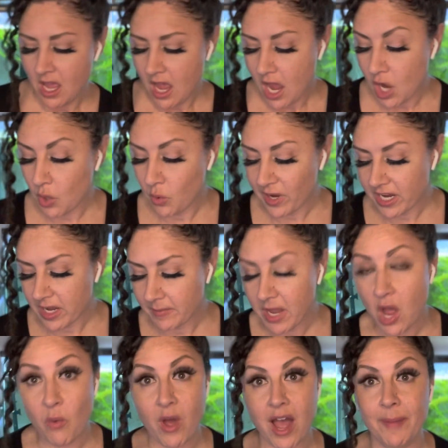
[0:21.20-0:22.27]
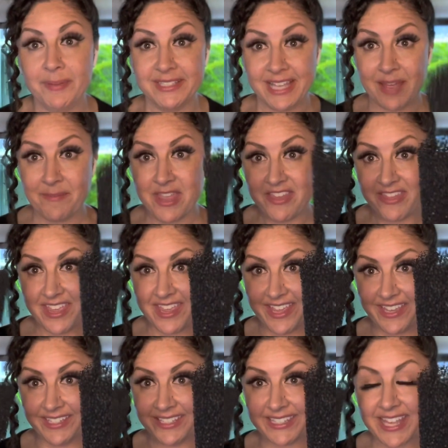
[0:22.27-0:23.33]
Aquarium Co-Op sent me
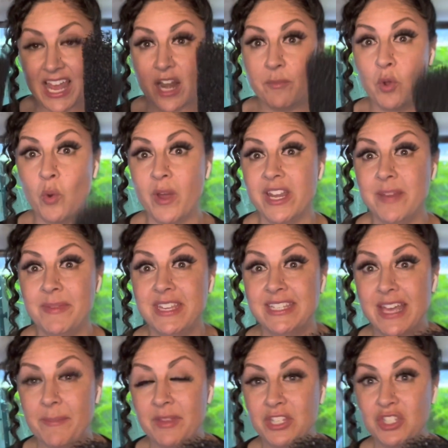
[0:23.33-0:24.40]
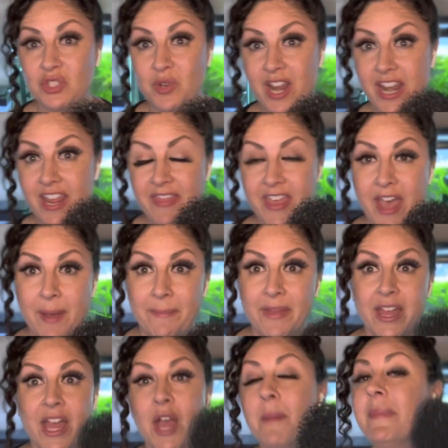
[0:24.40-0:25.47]
these and I'm going to be demonstrating them
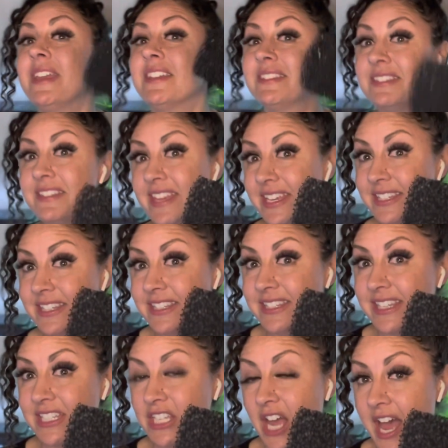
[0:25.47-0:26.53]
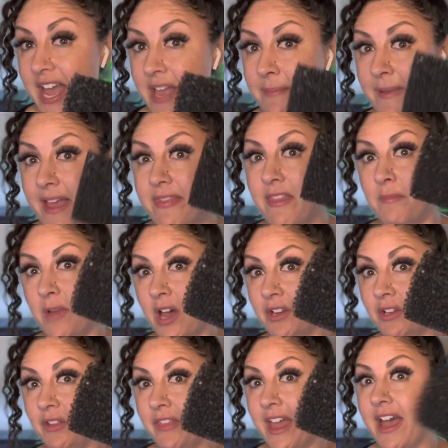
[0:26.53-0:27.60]
because this is the type and the
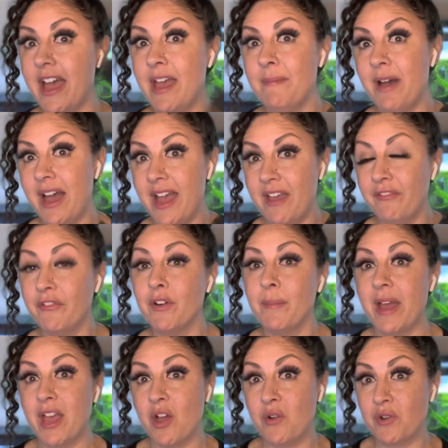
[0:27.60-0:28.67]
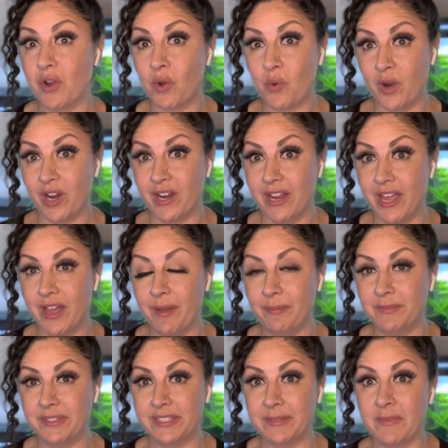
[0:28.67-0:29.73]
model that I buy for my own
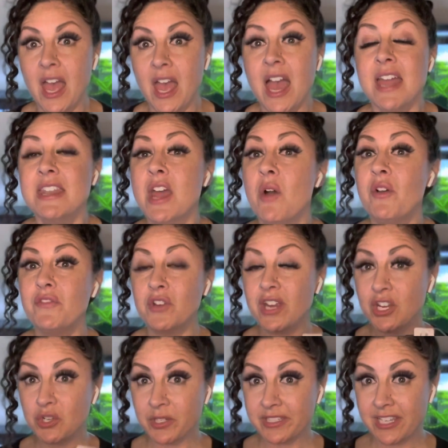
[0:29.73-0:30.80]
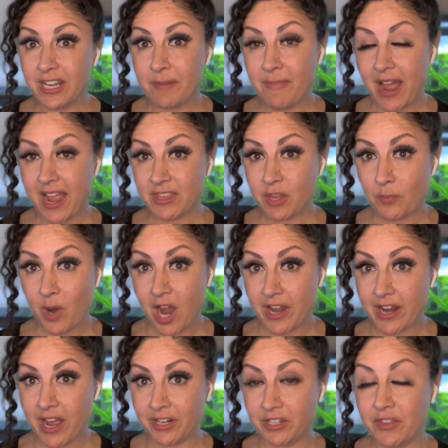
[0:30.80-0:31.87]
aquariums. Now, if you're interested in buying the
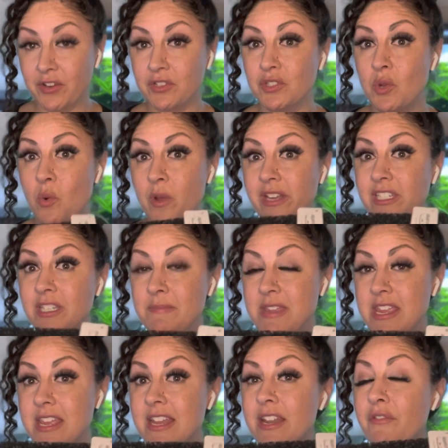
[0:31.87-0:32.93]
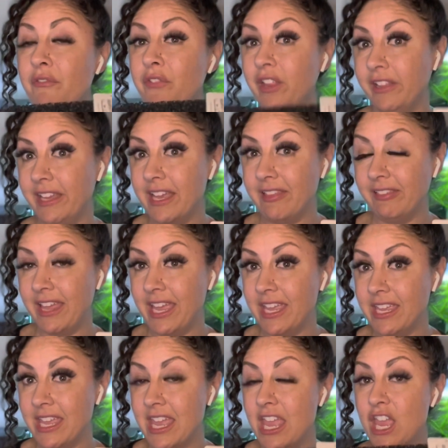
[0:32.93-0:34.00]
product, there's going to be an affiliate link
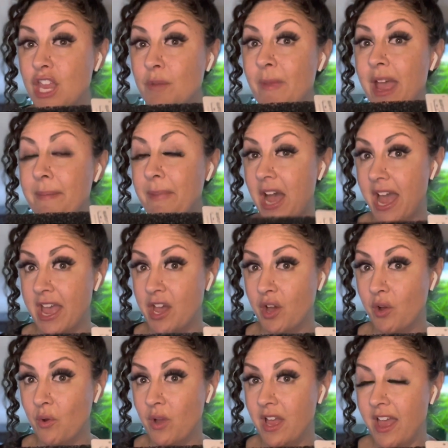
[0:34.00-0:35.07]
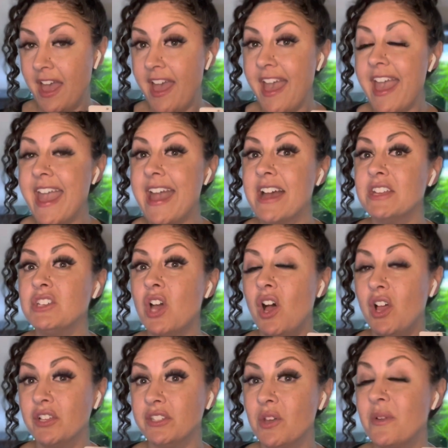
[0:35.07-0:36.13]
in my bio and
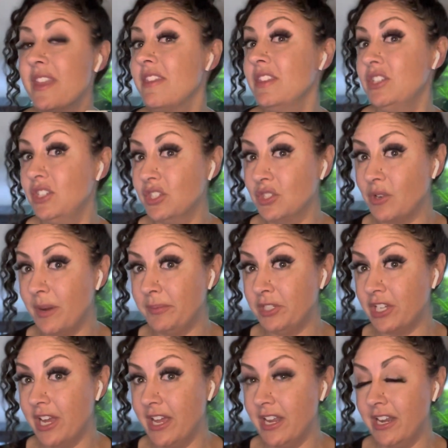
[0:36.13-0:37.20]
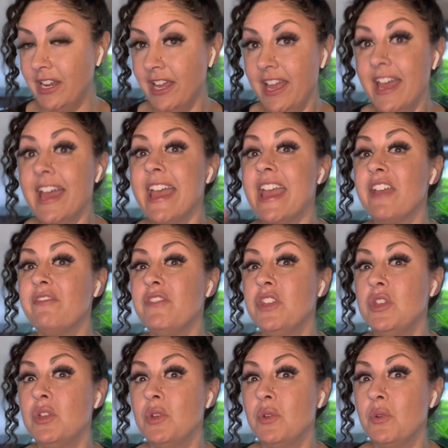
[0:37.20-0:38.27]
also in the description. If
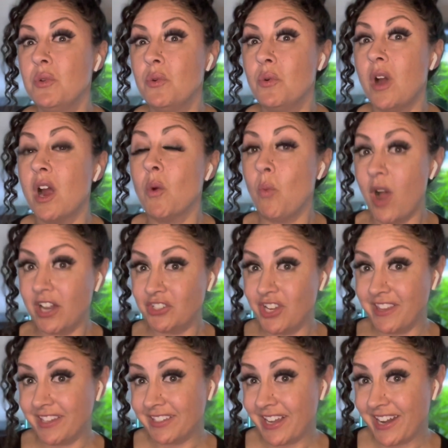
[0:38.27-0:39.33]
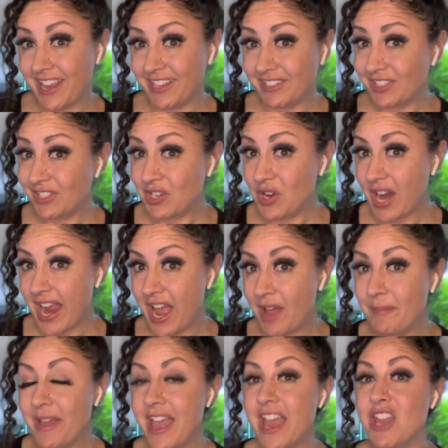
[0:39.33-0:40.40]
you are watching this on Instagram
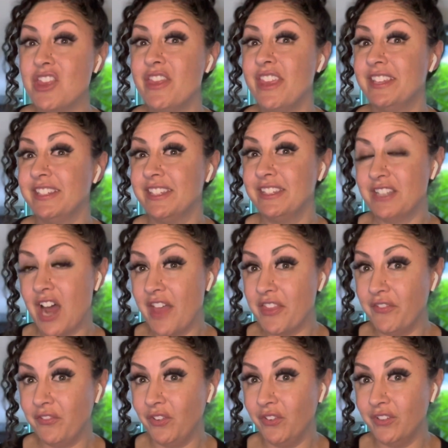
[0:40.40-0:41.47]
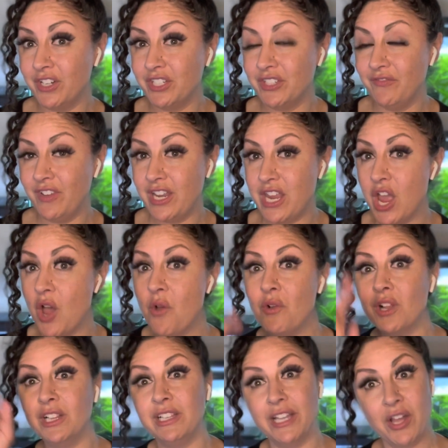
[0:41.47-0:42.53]
and this is not the full version video,
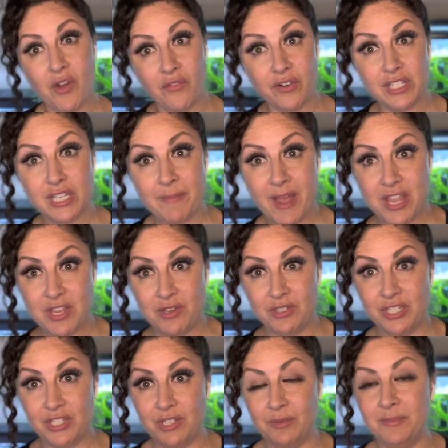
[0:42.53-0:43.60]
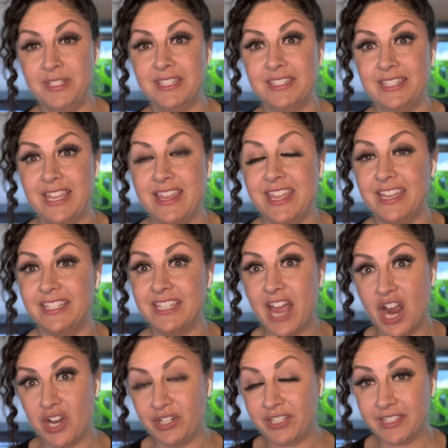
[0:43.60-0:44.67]
click over to my YouTube to see the
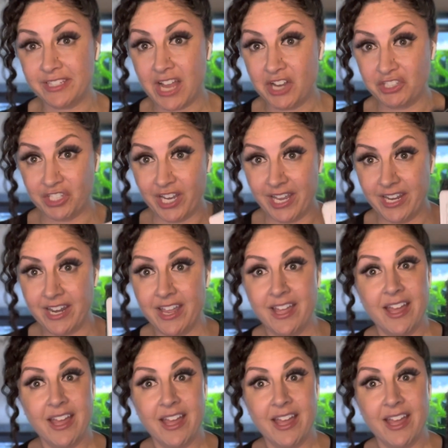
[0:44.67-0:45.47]
entire discussion